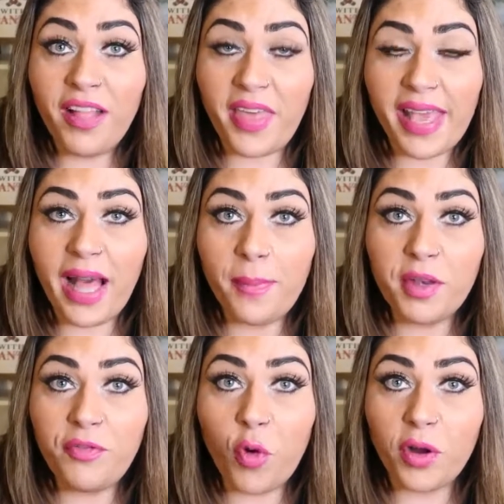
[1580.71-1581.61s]
They come
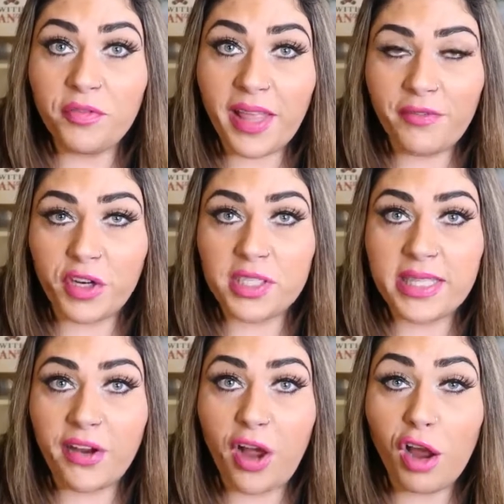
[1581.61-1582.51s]
in 4 flavors.
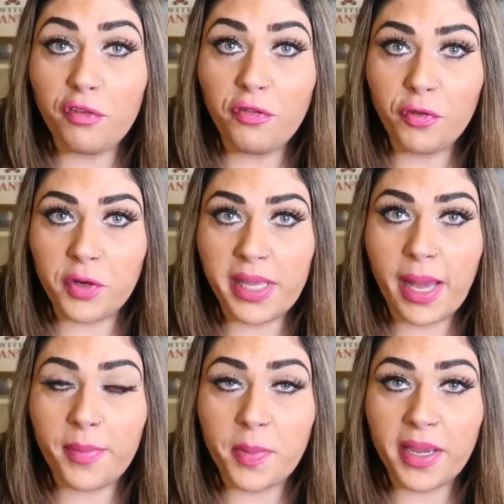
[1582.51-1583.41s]
There are fruity
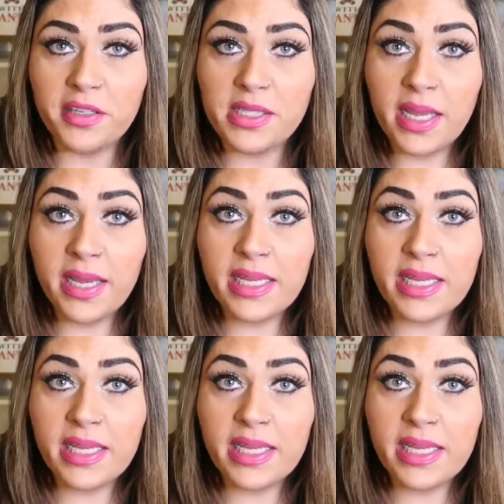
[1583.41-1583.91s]
gummy bears,